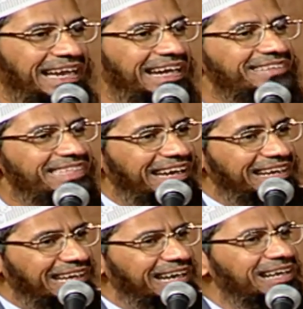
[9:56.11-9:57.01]
It is the
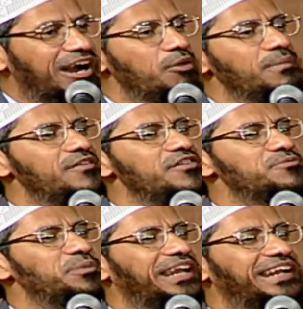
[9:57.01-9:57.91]
Indian government
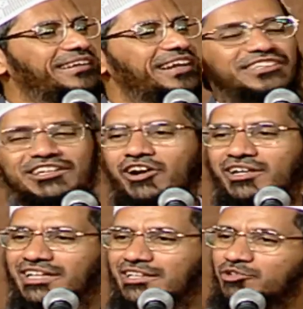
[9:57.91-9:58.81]
which put a restriction,
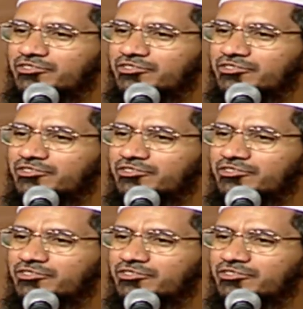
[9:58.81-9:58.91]
not the Hindu